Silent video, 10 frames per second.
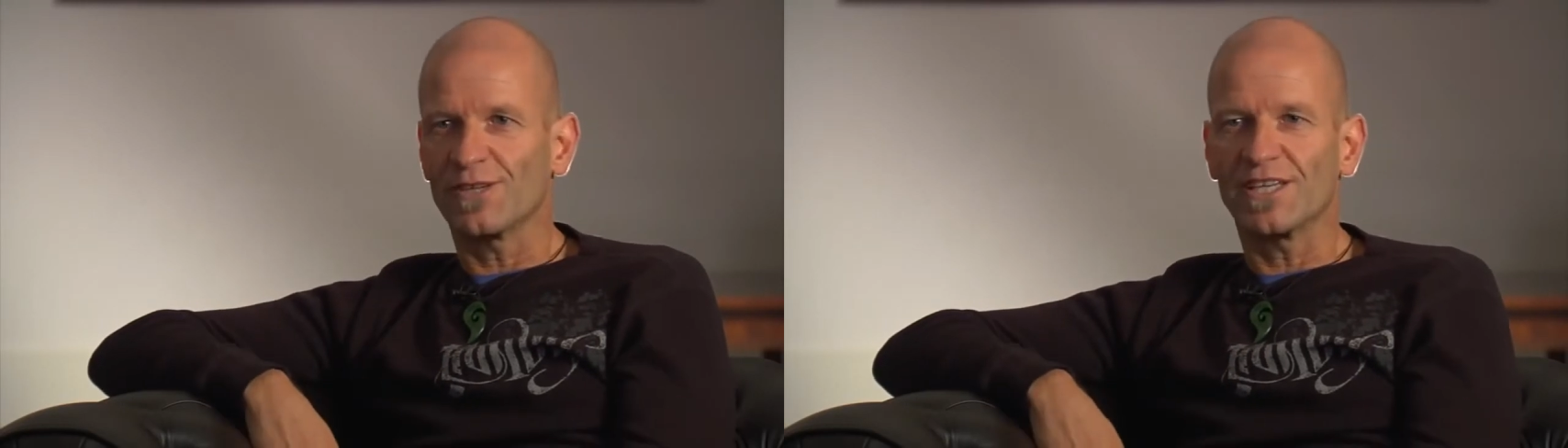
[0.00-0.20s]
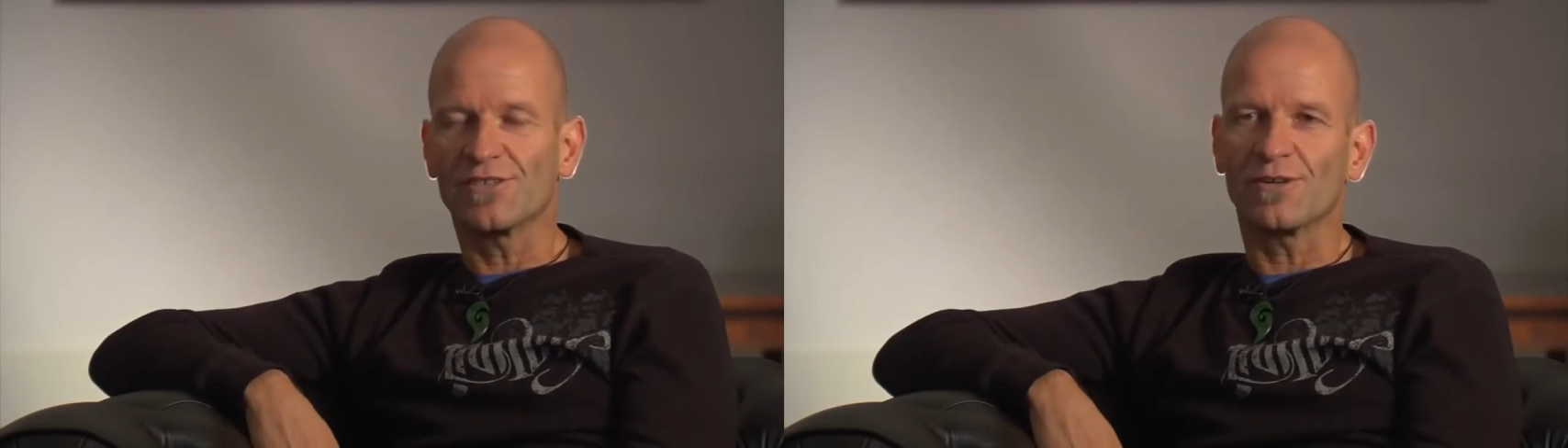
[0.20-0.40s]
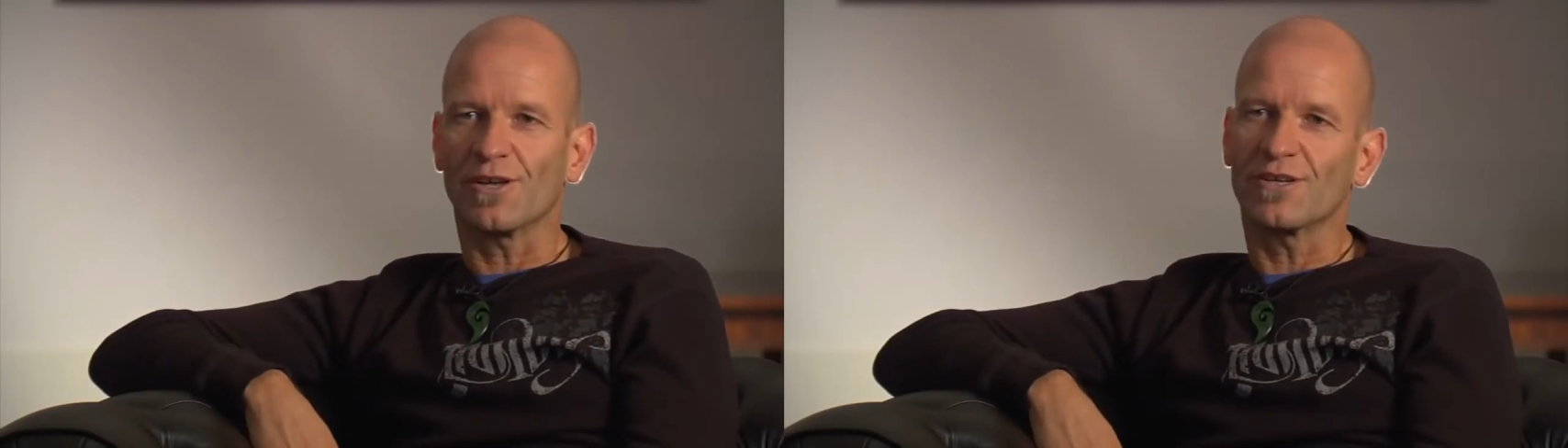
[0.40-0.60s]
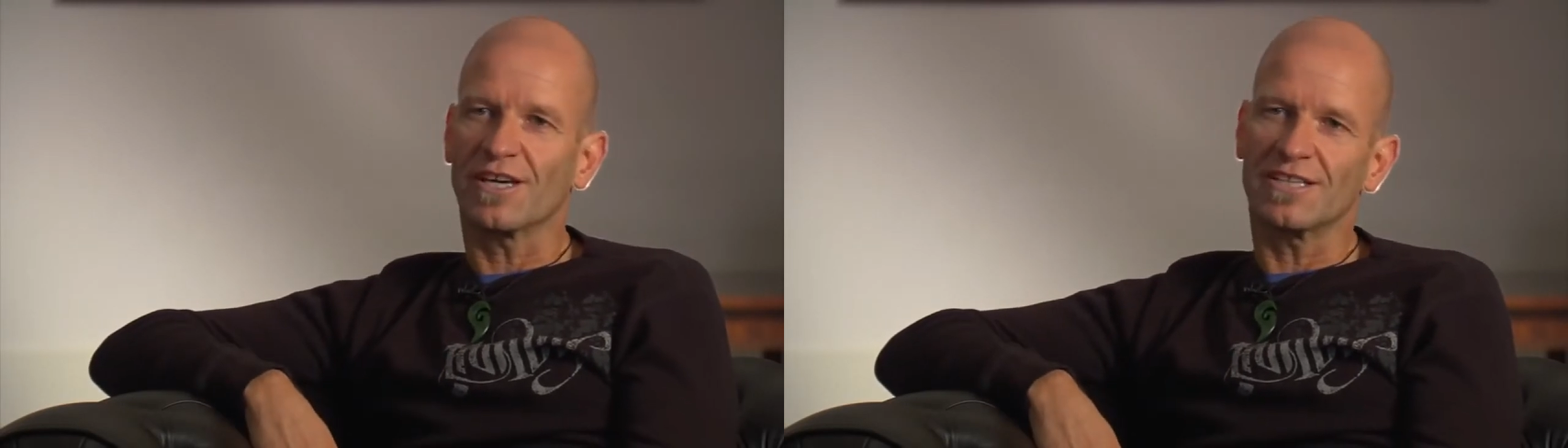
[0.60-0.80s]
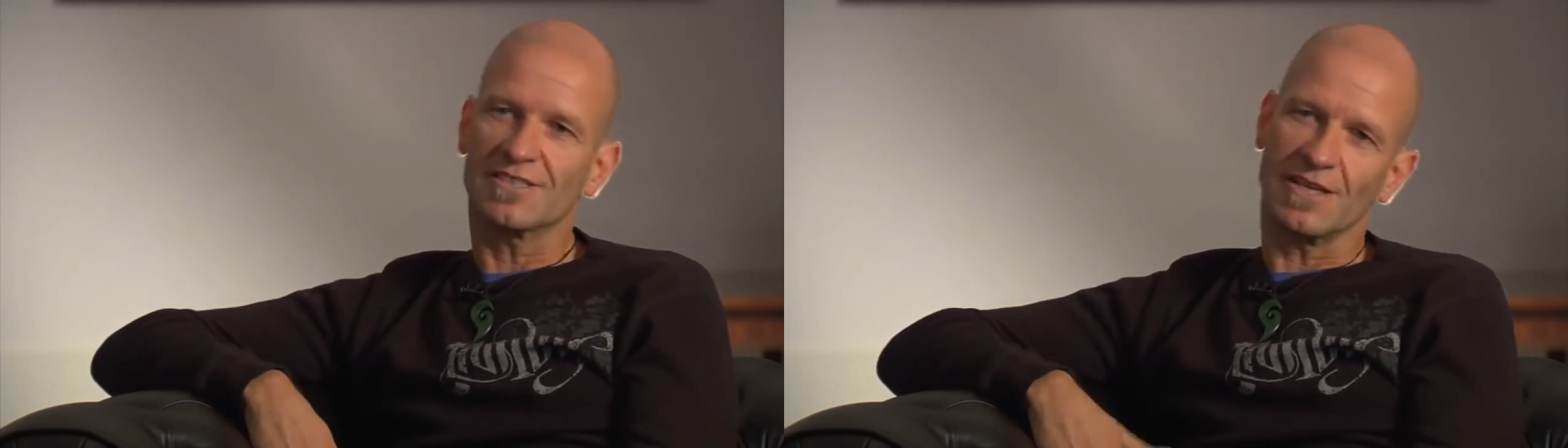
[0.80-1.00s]
to get to a
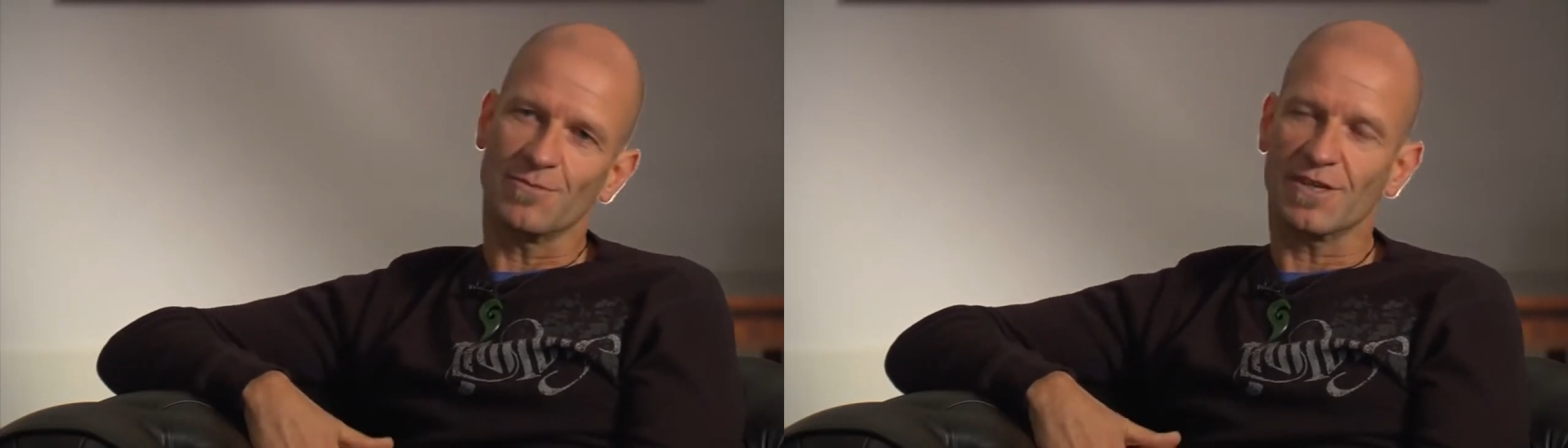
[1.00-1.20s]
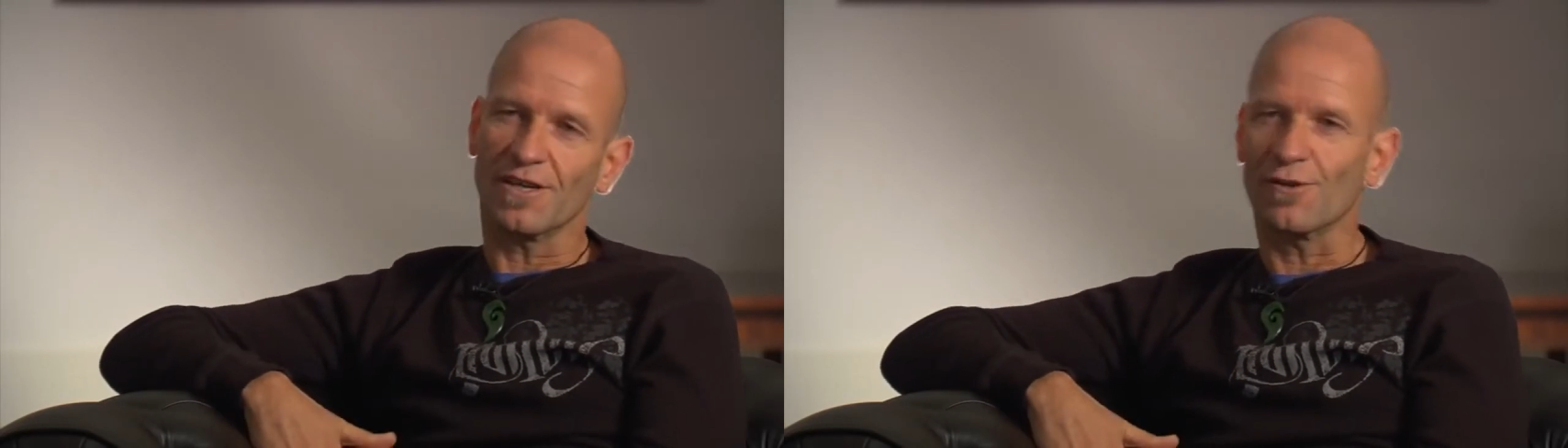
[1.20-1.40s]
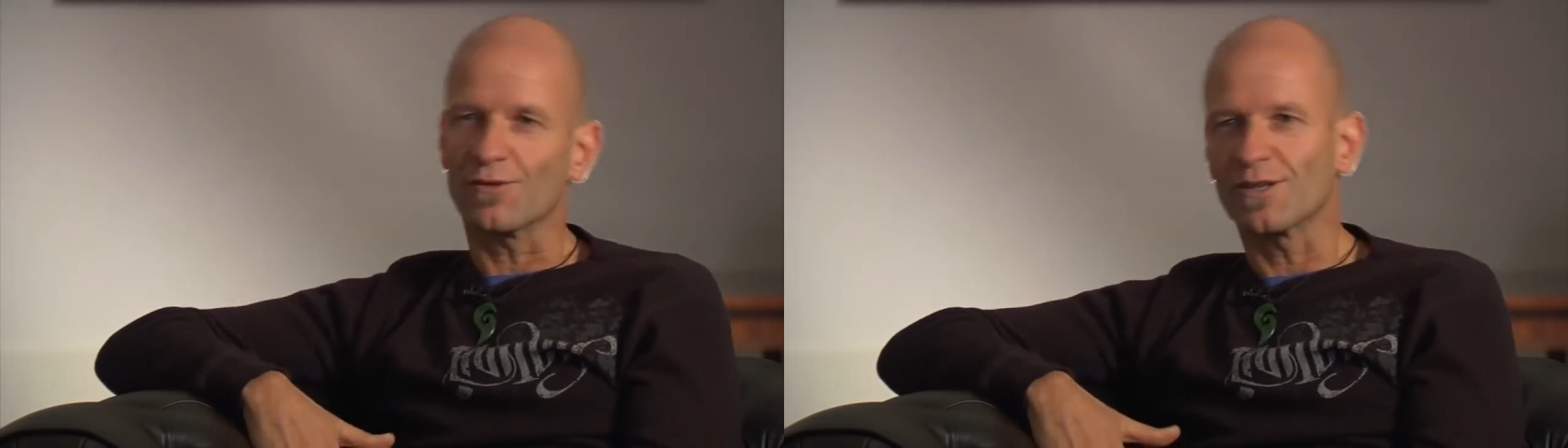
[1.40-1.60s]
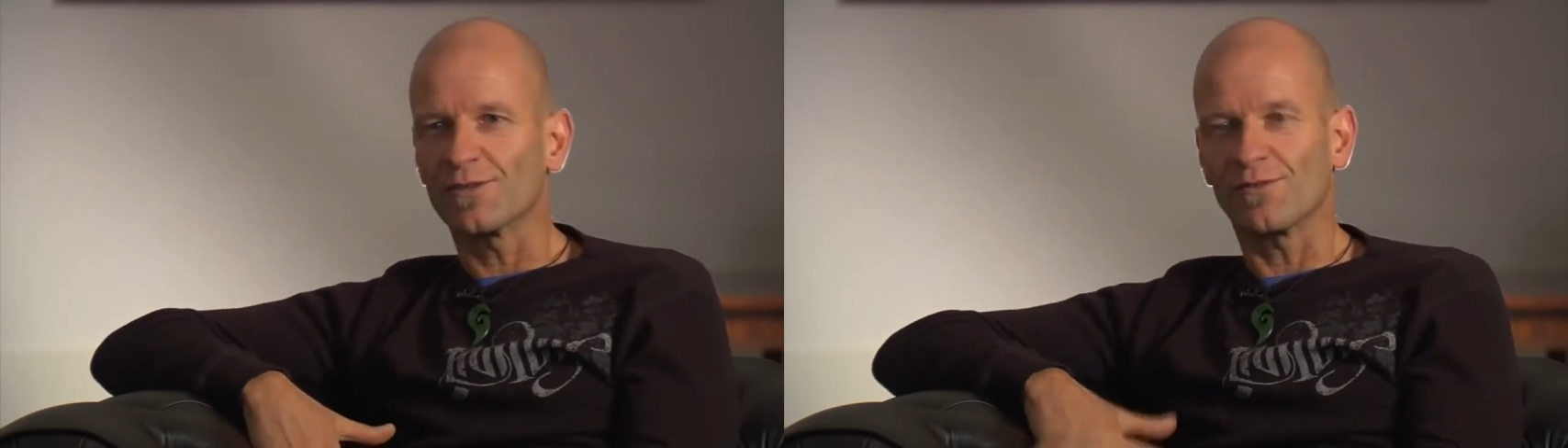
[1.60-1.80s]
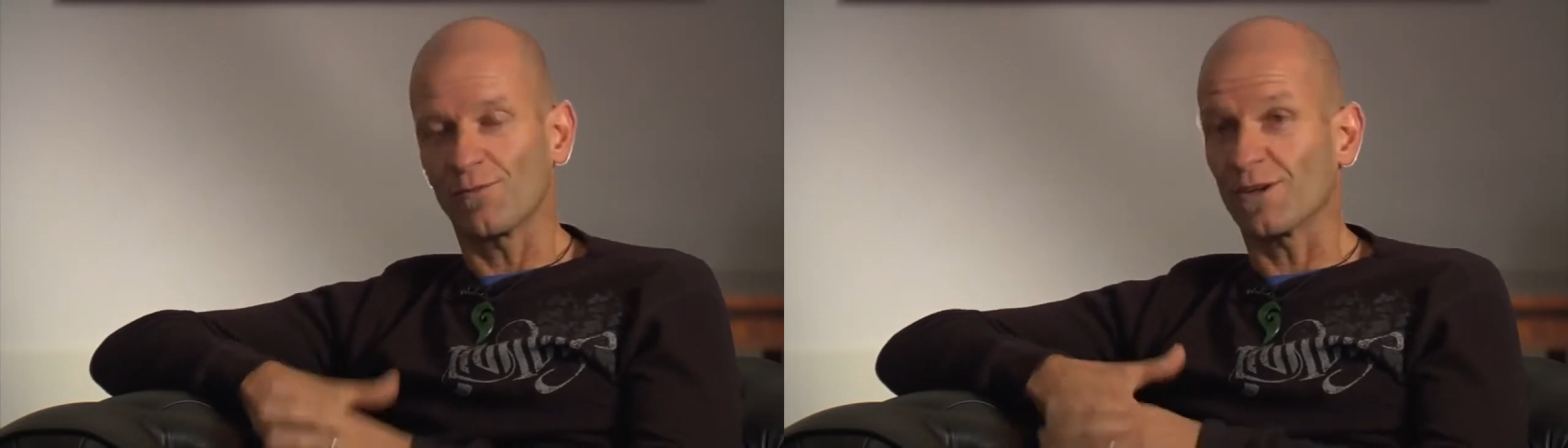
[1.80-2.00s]
location, abseil off a cliff,